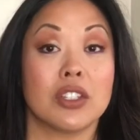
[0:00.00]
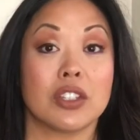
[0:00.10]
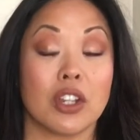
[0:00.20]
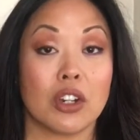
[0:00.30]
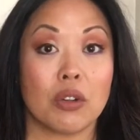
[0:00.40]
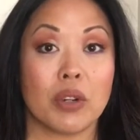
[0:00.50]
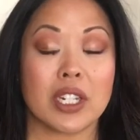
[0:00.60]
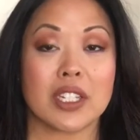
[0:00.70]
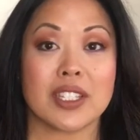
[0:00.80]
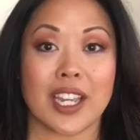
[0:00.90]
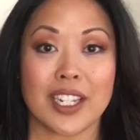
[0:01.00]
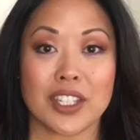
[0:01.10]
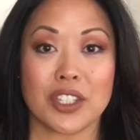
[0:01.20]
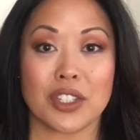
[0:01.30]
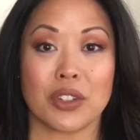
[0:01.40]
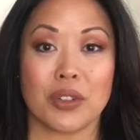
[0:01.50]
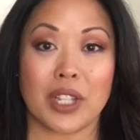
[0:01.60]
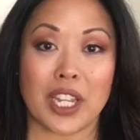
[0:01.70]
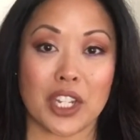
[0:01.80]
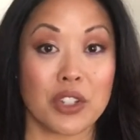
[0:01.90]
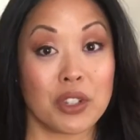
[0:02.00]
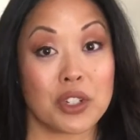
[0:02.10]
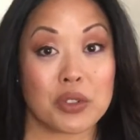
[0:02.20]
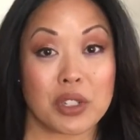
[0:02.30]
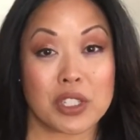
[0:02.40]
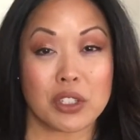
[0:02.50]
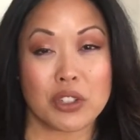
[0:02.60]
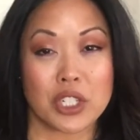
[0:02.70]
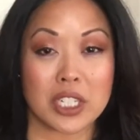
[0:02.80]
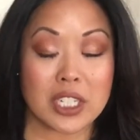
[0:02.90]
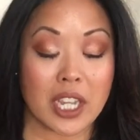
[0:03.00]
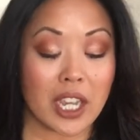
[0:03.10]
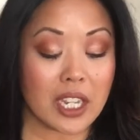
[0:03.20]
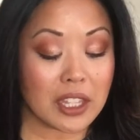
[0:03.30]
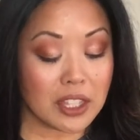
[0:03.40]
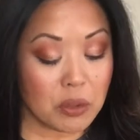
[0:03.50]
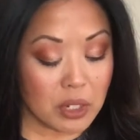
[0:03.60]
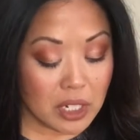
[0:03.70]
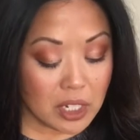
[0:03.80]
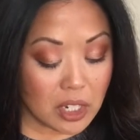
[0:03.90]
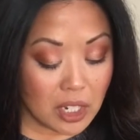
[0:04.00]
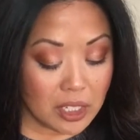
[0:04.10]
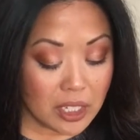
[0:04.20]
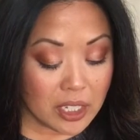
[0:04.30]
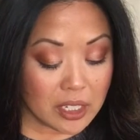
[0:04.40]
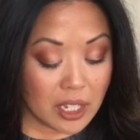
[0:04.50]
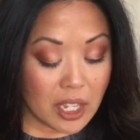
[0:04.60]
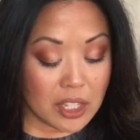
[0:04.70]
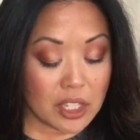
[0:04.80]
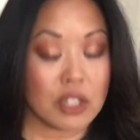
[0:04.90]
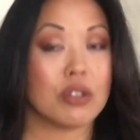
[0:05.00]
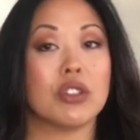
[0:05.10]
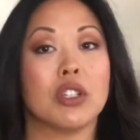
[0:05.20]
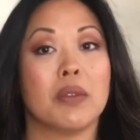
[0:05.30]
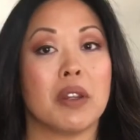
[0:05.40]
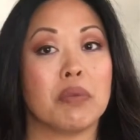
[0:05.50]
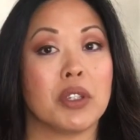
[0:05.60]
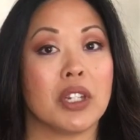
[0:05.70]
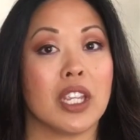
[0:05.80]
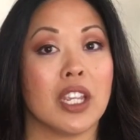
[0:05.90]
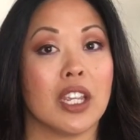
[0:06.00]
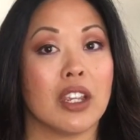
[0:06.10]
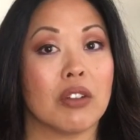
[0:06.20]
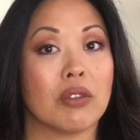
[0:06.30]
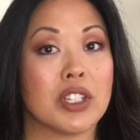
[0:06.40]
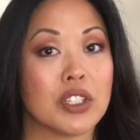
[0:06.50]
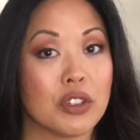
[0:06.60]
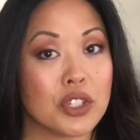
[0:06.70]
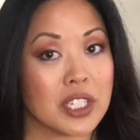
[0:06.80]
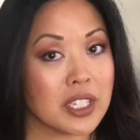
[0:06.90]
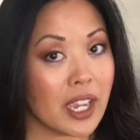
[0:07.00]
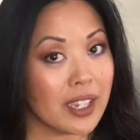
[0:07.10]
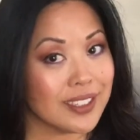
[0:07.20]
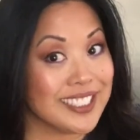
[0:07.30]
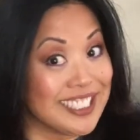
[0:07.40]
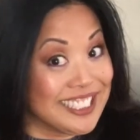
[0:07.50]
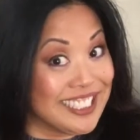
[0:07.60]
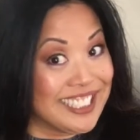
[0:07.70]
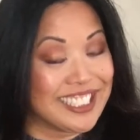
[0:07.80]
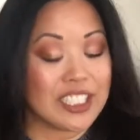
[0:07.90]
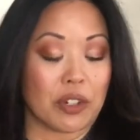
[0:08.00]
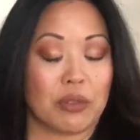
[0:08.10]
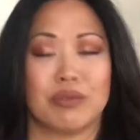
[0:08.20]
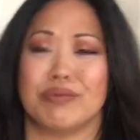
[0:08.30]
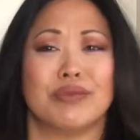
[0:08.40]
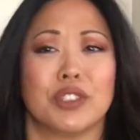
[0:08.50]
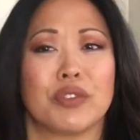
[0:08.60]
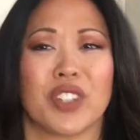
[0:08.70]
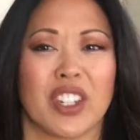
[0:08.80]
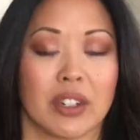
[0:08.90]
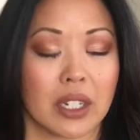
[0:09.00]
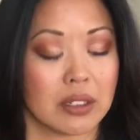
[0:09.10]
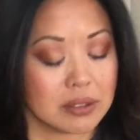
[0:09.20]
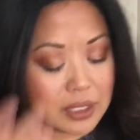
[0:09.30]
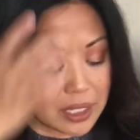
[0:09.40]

so we decided to do like a New Year's resolution tag. I think we're gonna call it the YouTube and beauty resolution tag. So we'll figure it out.